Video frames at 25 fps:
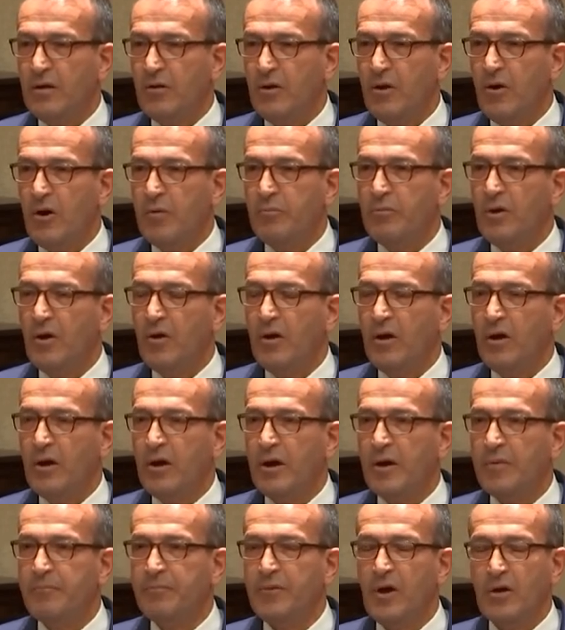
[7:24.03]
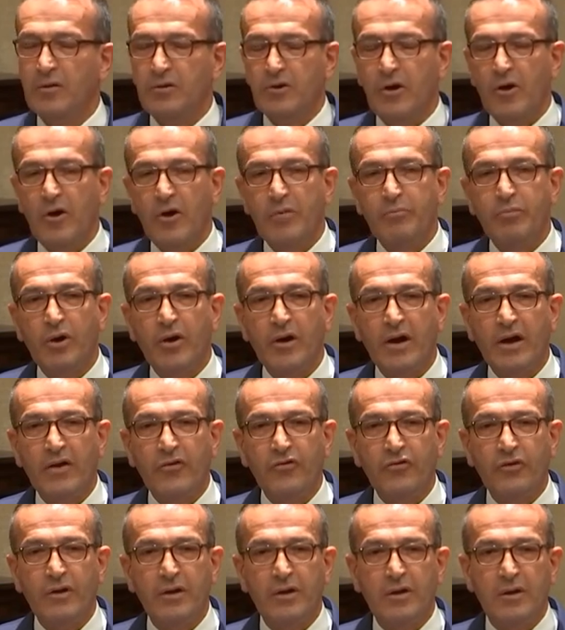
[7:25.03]
home
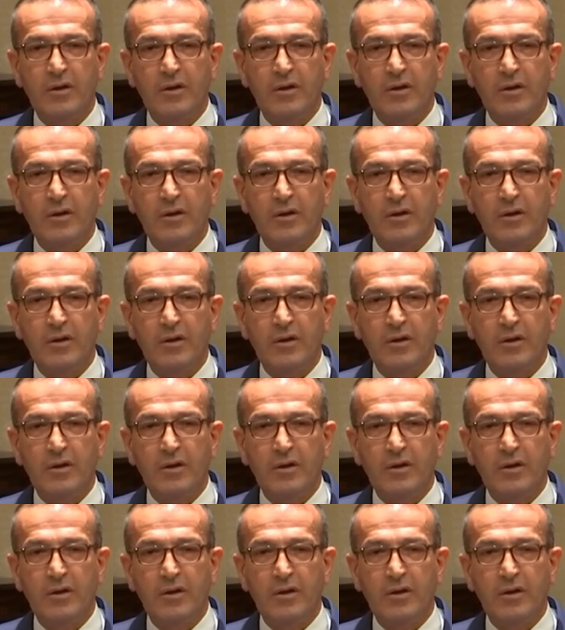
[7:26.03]
buyers,